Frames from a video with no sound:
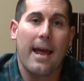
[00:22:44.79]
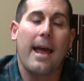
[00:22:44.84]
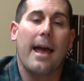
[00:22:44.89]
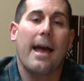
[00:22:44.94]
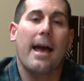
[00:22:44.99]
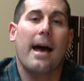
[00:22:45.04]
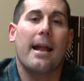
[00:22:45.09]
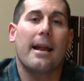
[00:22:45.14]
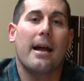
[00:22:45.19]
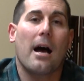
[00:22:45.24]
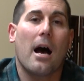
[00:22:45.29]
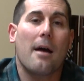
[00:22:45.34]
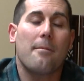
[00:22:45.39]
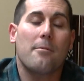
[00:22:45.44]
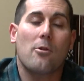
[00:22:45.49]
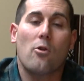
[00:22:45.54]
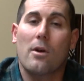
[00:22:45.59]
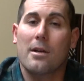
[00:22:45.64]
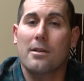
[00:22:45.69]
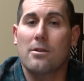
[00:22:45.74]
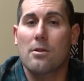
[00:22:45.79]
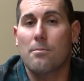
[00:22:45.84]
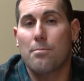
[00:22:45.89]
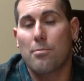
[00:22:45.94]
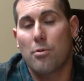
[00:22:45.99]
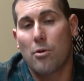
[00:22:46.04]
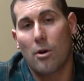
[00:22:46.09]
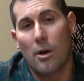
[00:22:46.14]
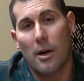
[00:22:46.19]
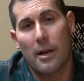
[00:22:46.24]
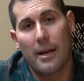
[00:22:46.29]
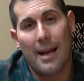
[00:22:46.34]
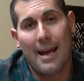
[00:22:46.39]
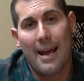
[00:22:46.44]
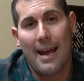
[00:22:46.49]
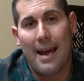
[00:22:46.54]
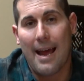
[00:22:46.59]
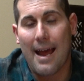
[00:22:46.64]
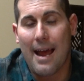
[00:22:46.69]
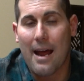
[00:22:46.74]
and I'm going to put
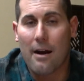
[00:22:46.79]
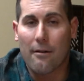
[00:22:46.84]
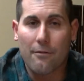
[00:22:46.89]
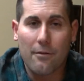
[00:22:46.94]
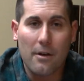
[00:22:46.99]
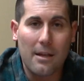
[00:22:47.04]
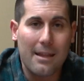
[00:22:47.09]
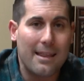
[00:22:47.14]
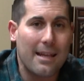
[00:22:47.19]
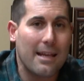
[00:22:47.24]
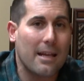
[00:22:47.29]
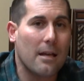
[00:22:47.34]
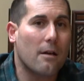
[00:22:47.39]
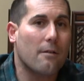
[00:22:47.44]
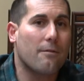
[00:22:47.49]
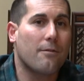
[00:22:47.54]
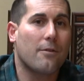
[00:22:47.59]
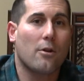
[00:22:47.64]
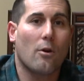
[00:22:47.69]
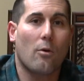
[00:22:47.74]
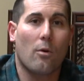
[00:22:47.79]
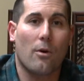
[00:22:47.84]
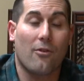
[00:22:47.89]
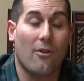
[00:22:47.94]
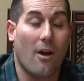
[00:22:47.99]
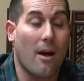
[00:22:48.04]
everything of yours.